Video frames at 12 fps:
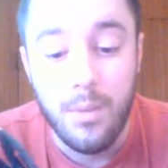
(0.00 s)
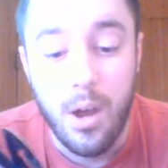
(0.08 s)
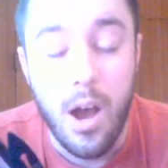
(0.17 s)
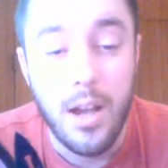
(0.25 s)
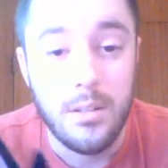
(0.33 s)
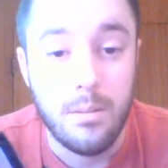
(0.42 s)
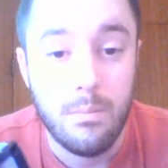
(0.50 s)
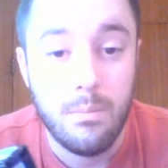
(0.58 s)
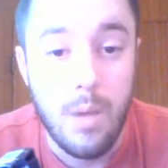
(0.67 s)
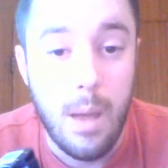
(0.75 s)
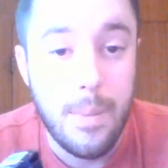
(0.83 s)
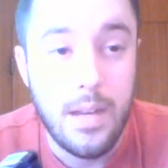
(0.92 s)
Awesome.
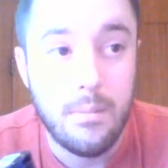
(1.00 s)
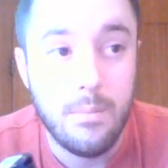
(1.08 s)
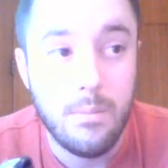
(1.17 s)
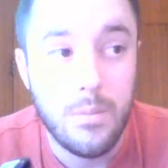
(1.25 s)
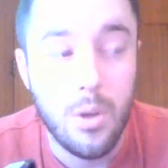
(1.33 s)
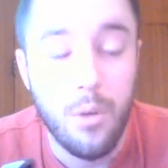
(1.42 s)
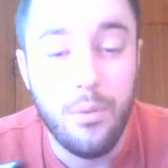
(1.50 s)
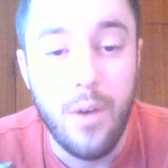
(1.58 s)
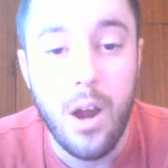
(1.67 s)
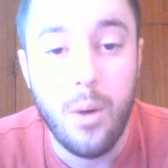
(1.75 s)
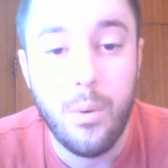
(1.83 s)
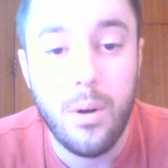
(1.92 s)
I mean, so
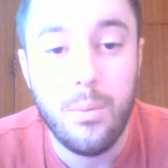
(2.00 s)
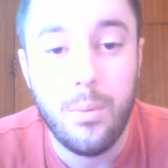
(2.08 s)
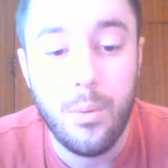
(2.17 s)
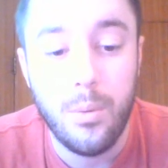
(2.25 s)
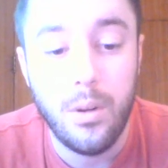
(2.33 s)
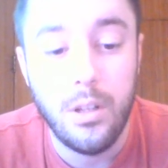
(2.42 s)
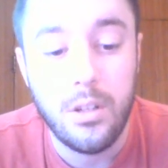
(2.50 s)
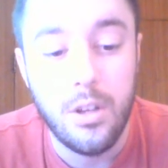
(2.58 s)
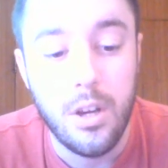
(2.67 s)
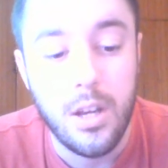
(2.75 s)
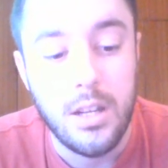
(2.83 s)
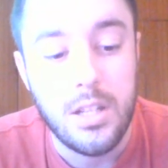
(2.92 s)
far we're really
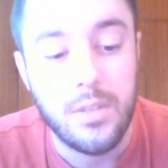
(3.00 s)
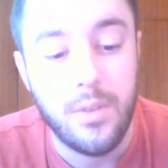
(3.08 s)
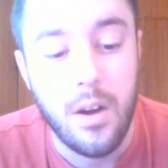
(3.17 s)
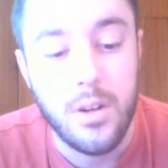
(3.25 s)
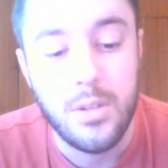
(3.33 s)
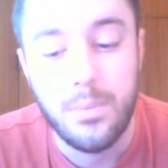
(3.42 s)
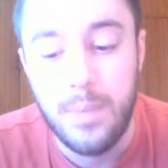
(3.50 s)
cooking as far as